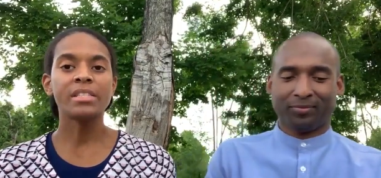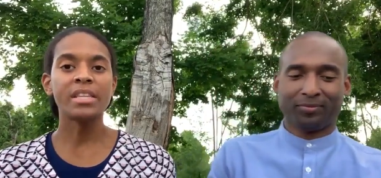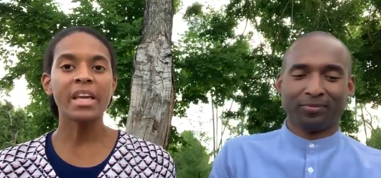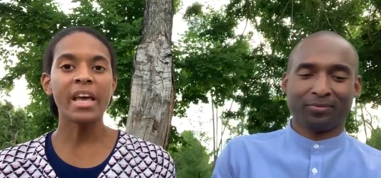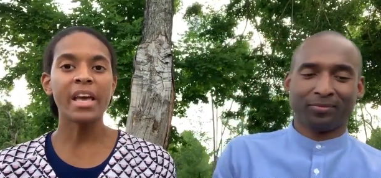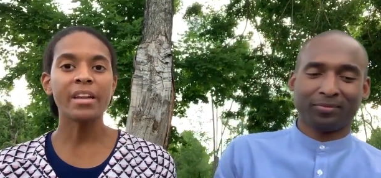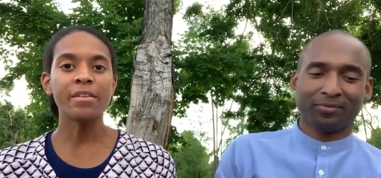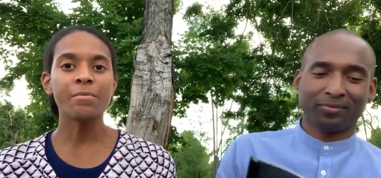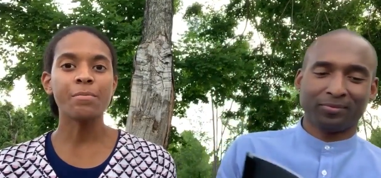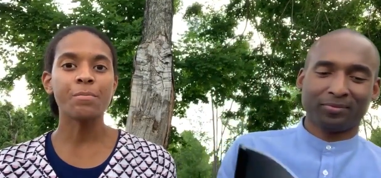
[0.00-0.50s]

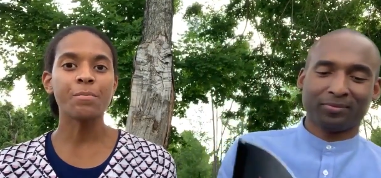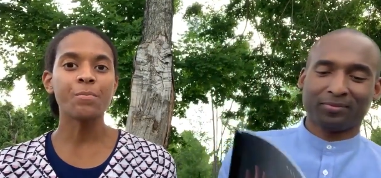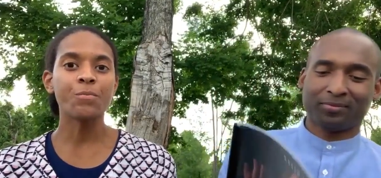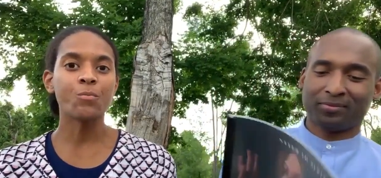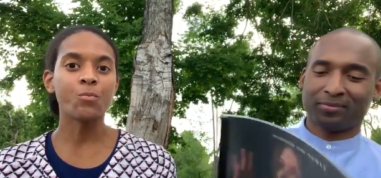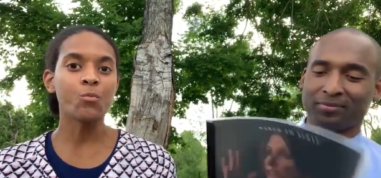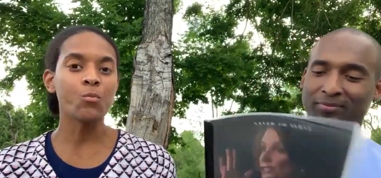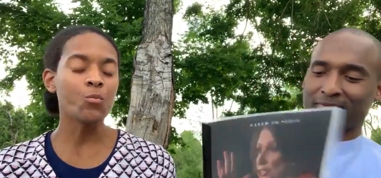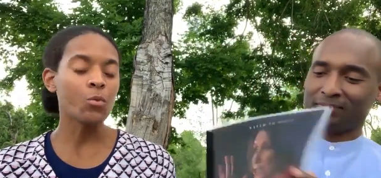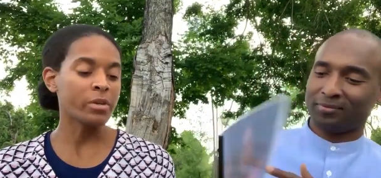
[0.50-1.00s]
Speaker 1: dead
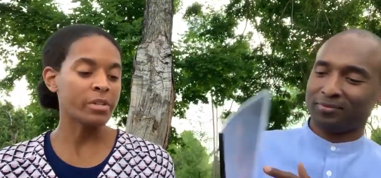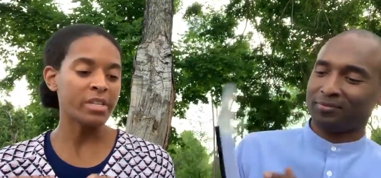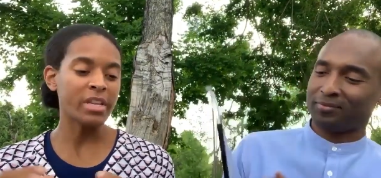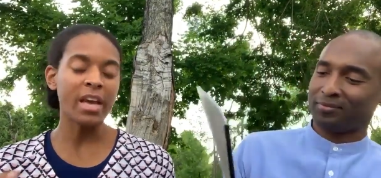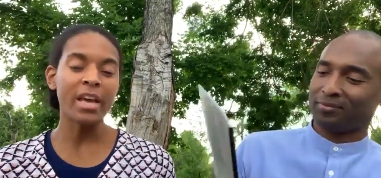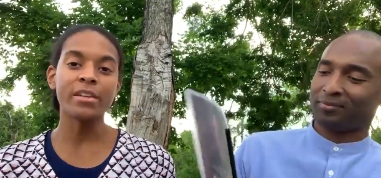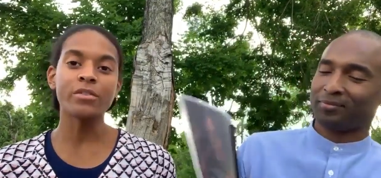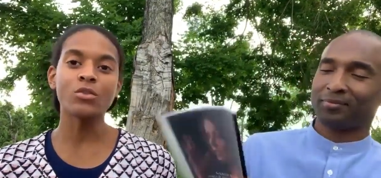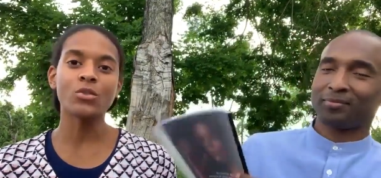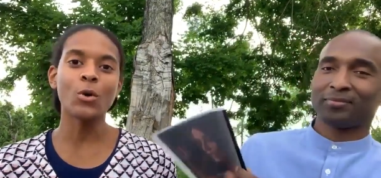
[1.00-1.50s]

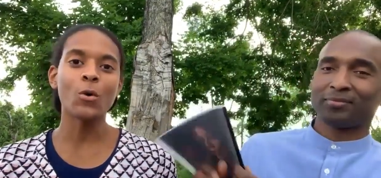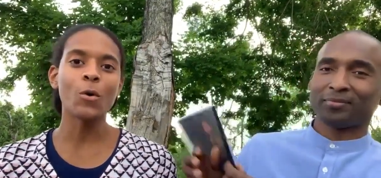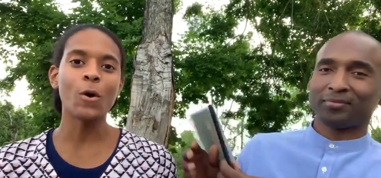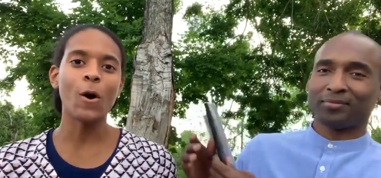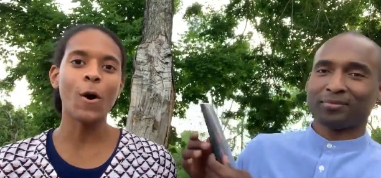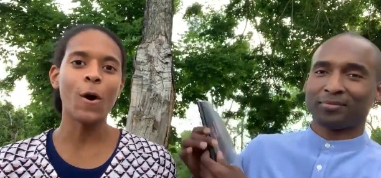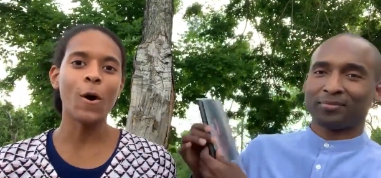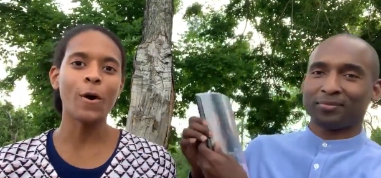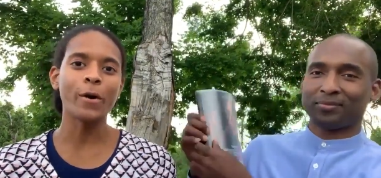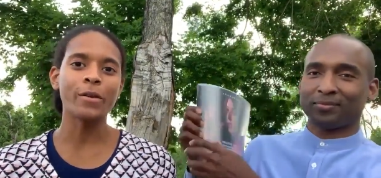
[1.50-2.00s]
dead
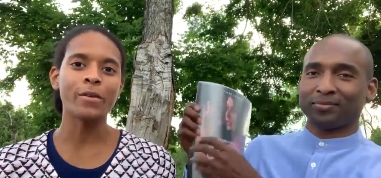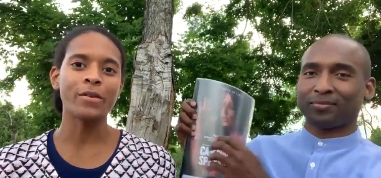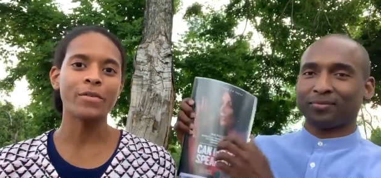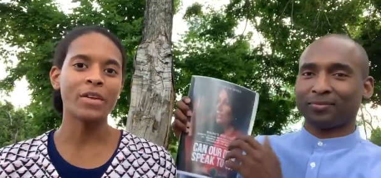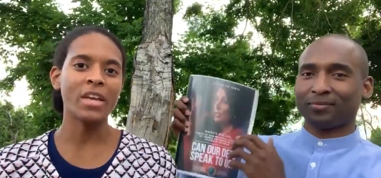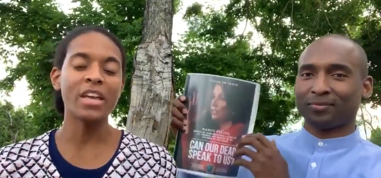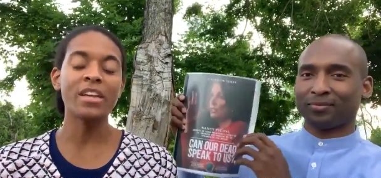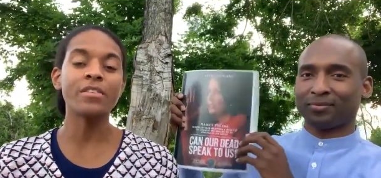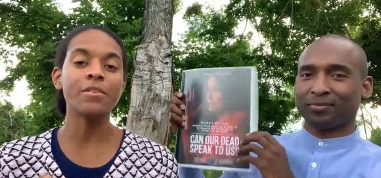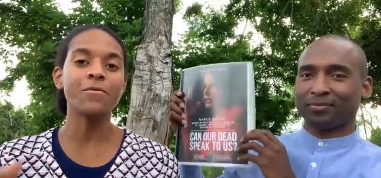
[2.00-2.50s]
so-called
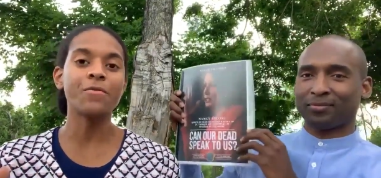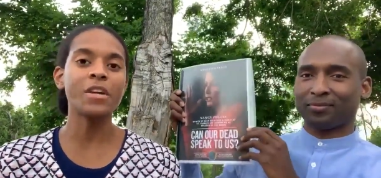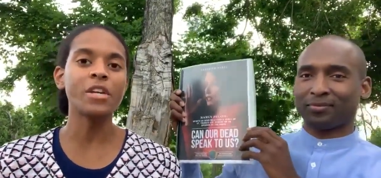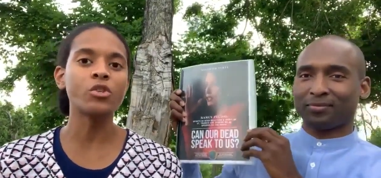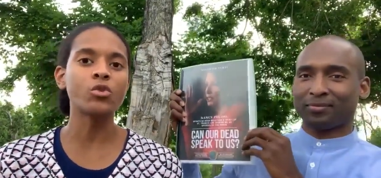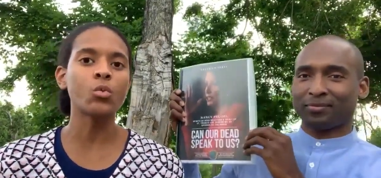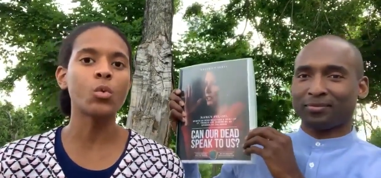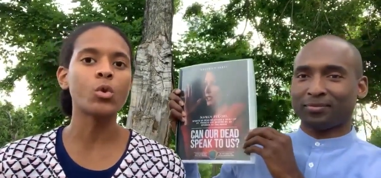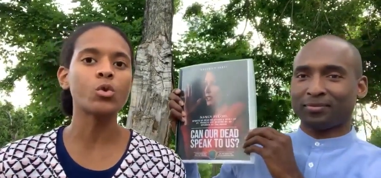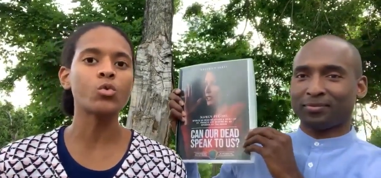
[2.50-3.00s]

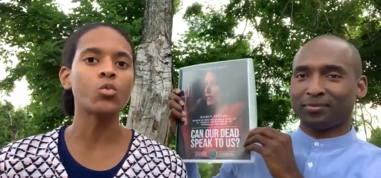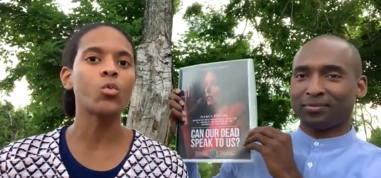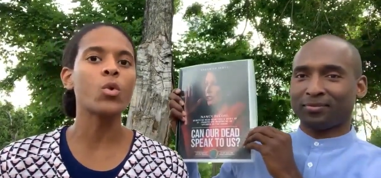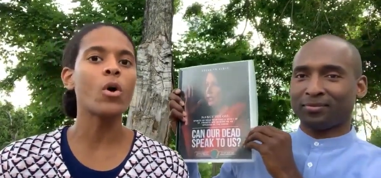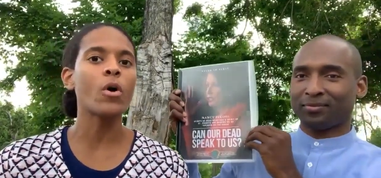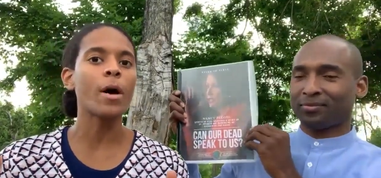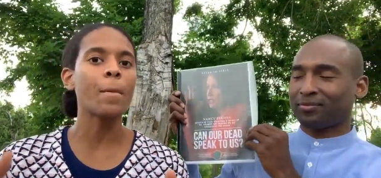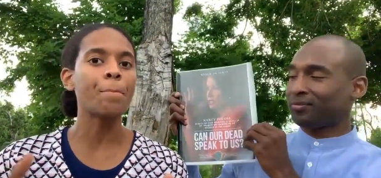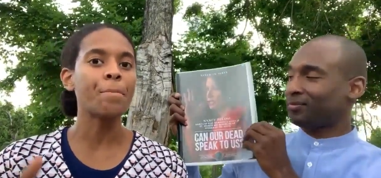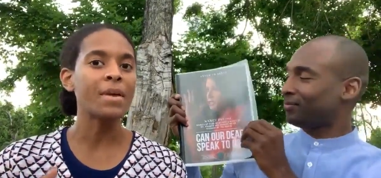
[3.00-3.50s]
individuals
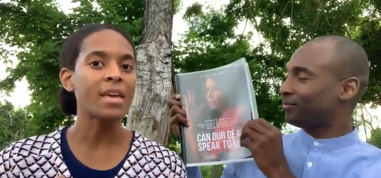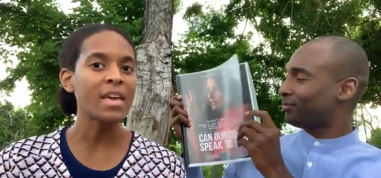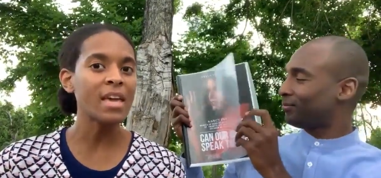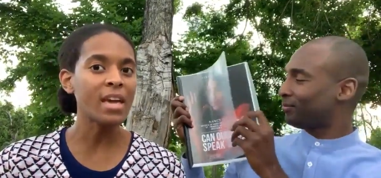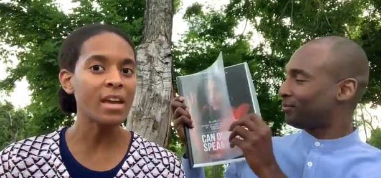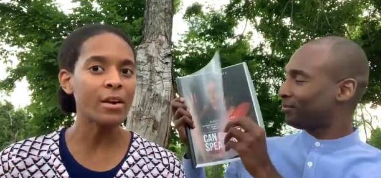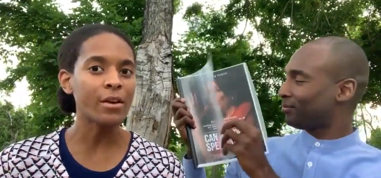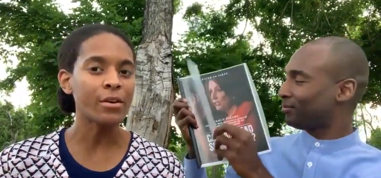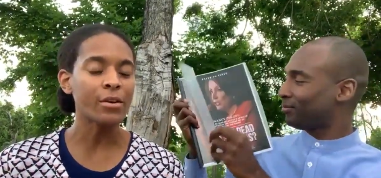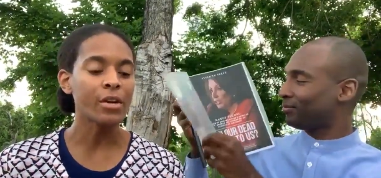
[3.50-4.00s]
will
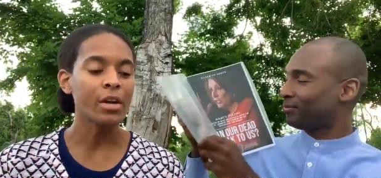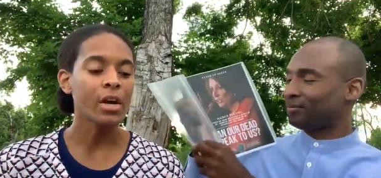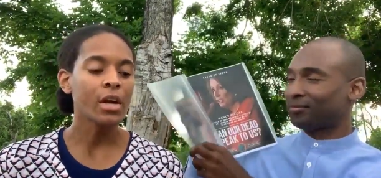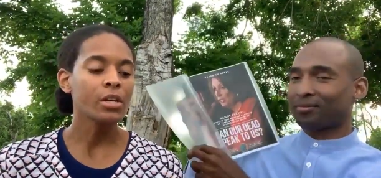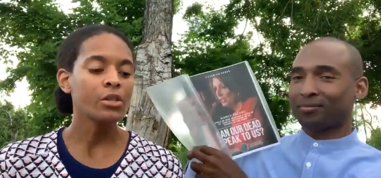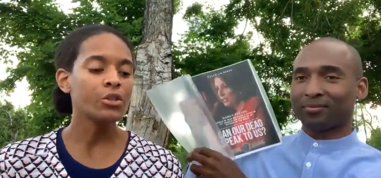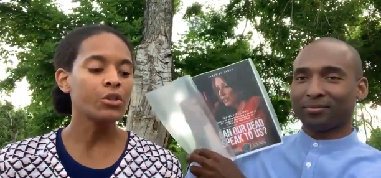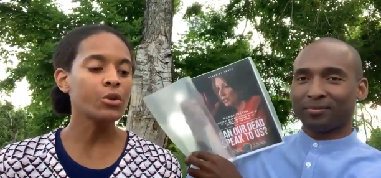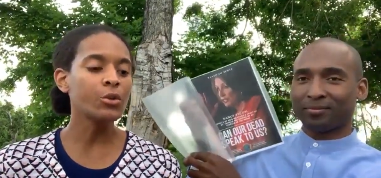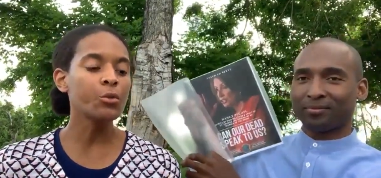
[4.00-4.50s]
appear
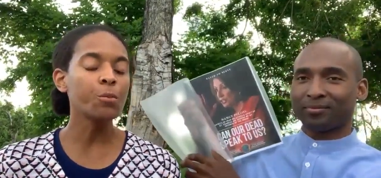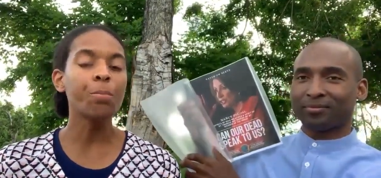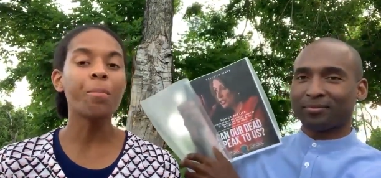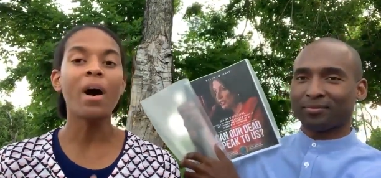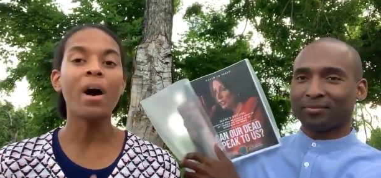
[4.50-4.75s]
to